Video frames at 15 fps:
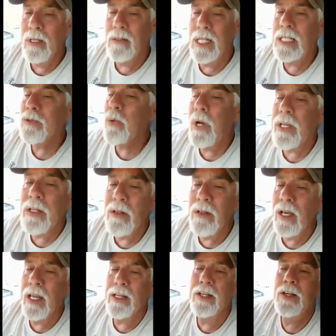That's why you're
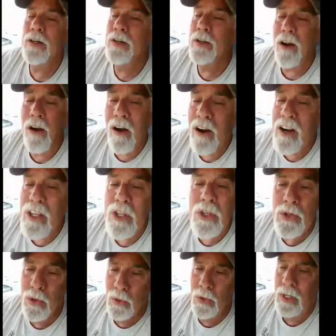not here to
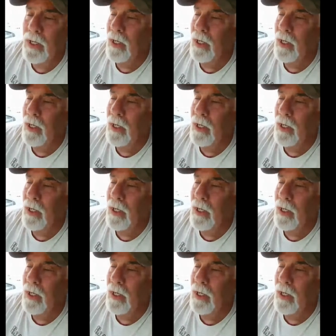argue.